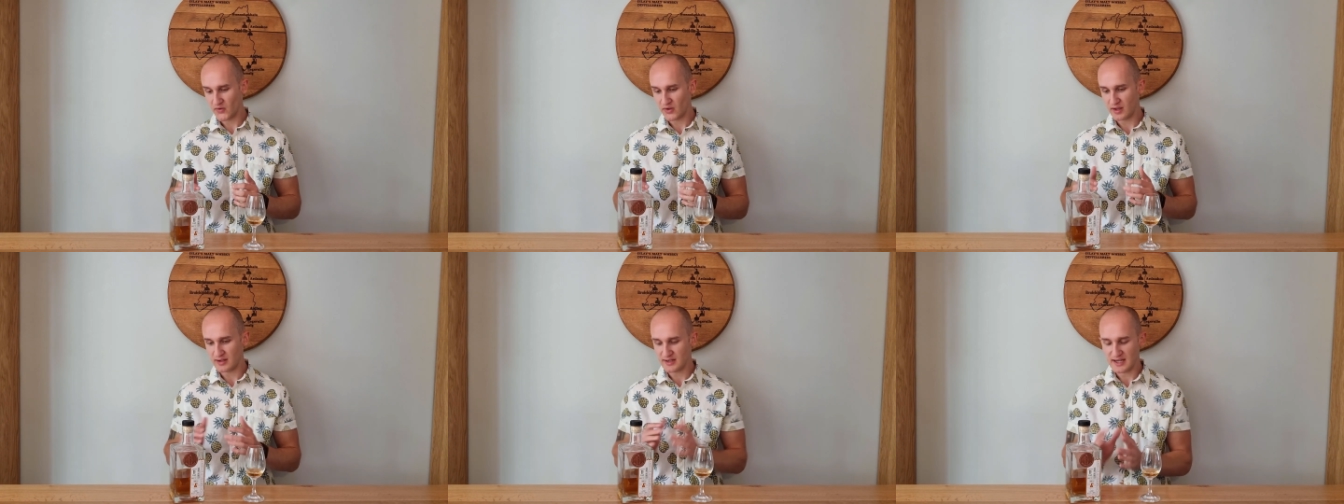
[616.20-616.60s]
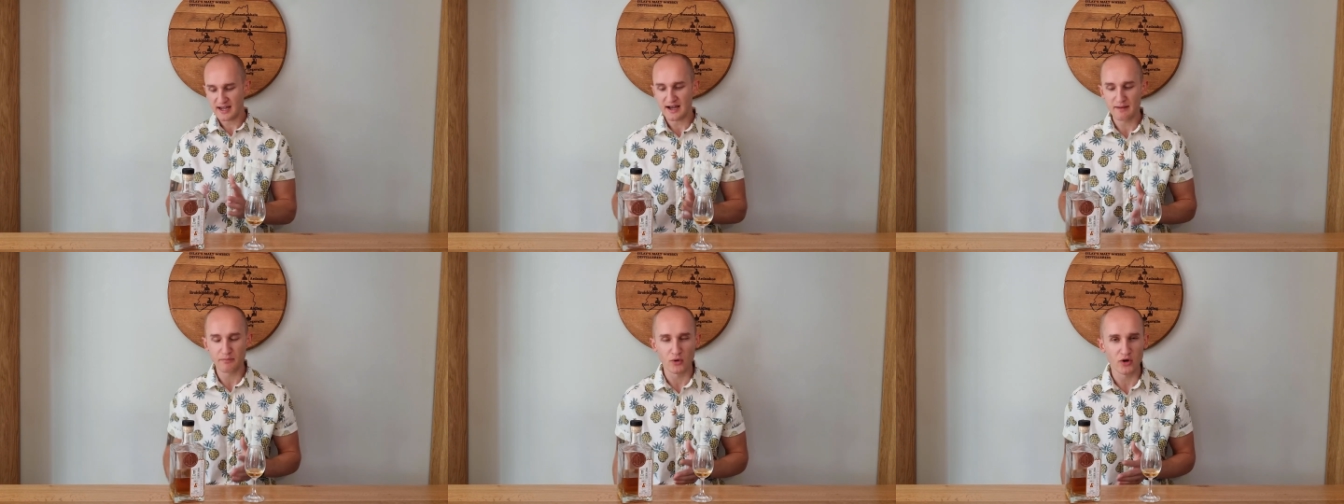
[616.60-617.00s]
yeah,
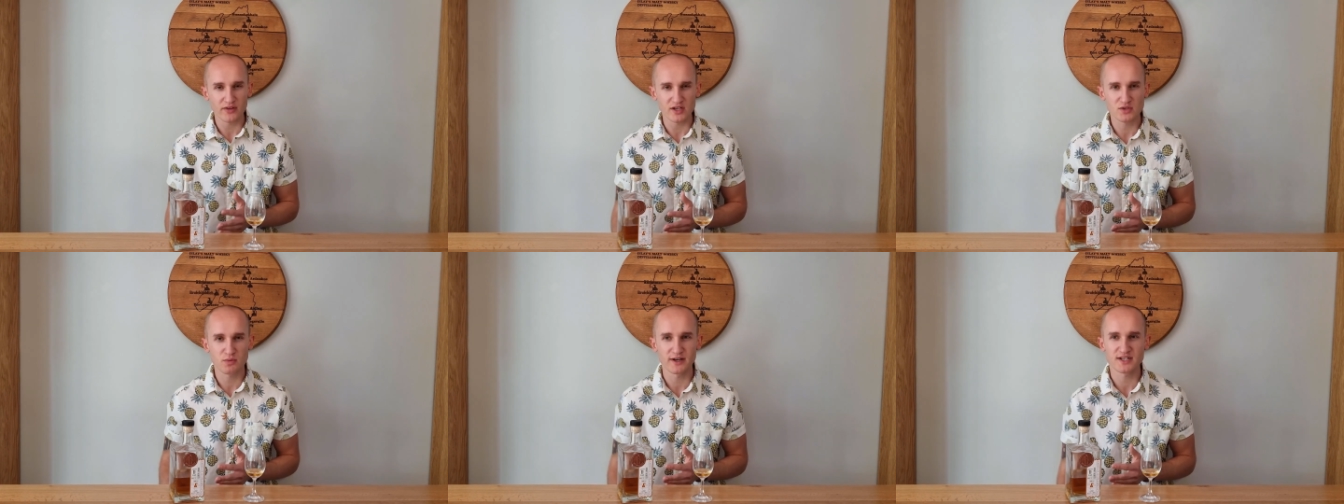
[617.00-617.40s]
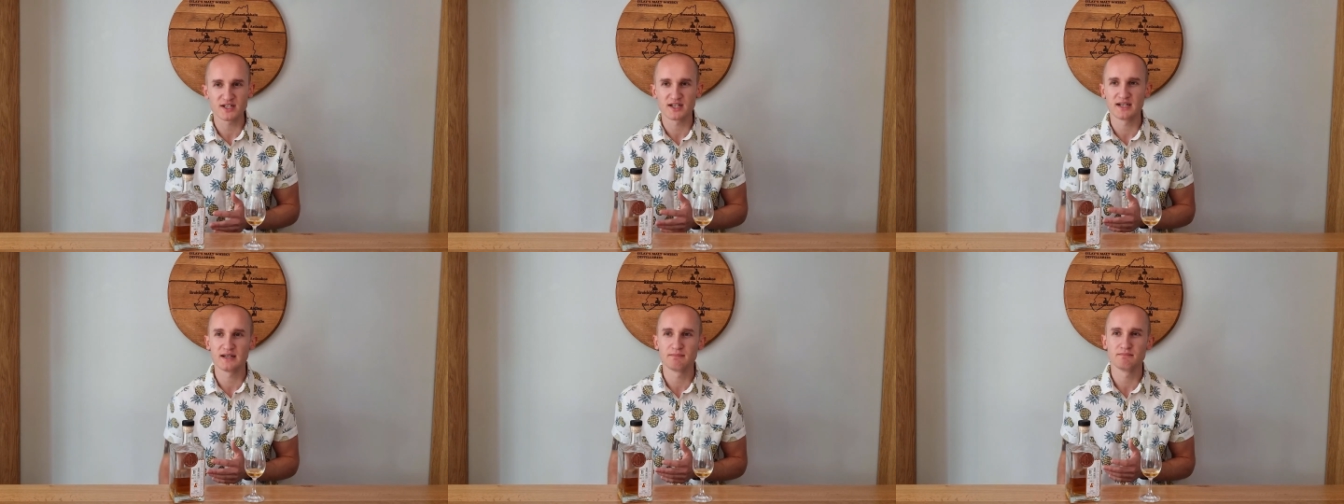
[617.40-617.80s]
I bought this
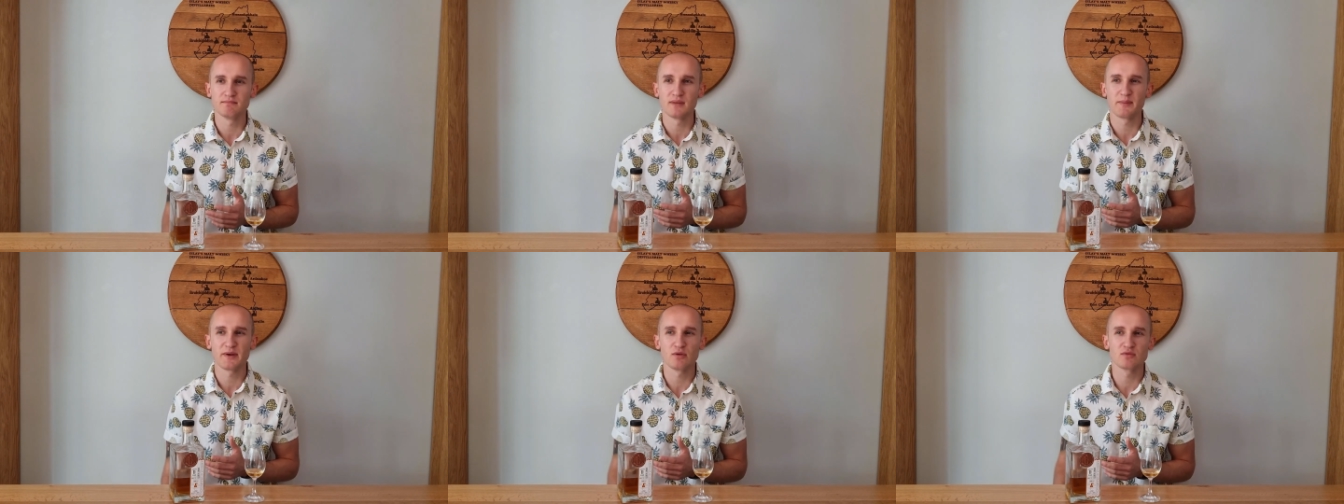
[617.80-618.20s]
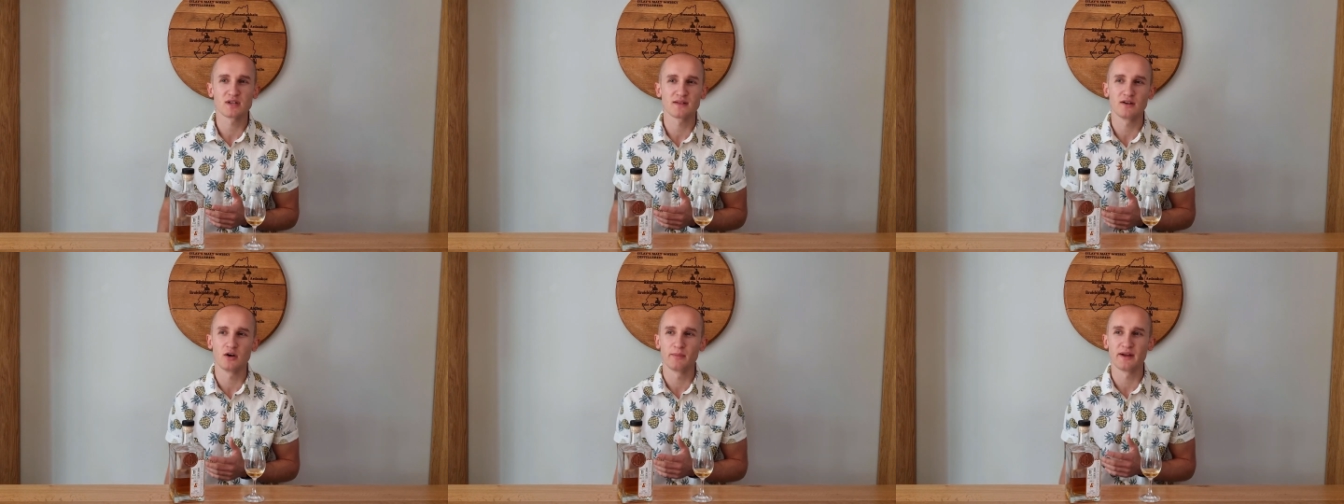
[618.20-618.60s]
whiskey, and maybe it was a
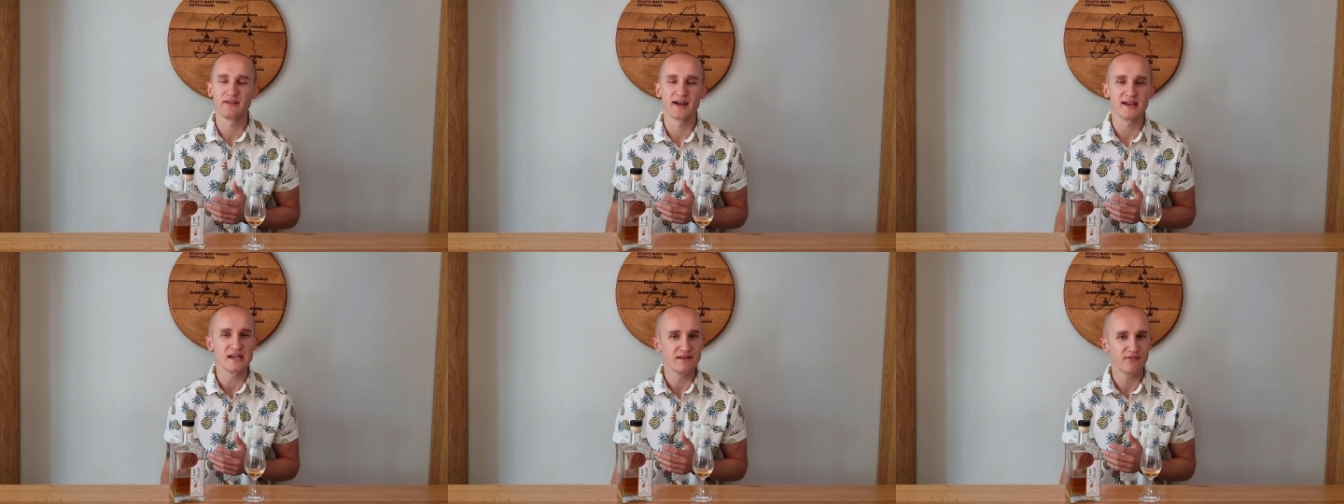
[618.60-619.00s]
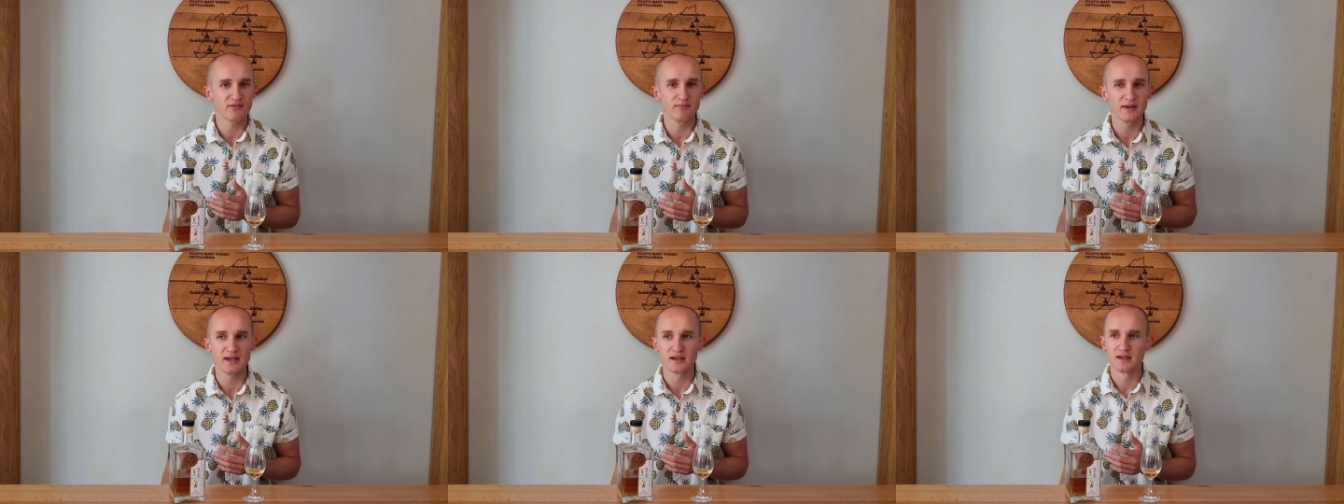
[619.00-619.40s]
little bit naive of
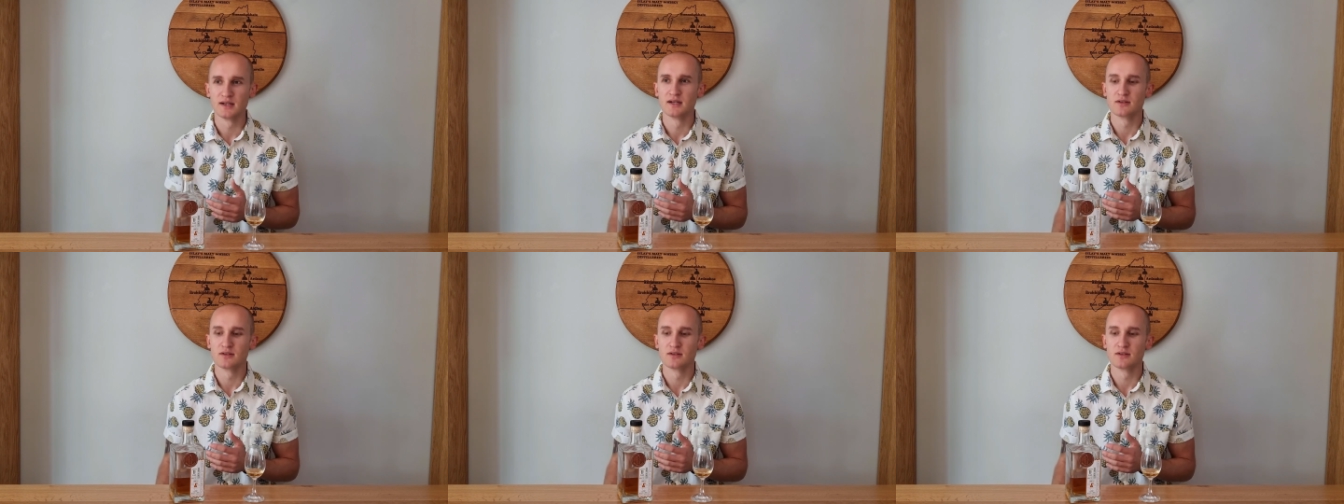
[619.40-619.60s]
me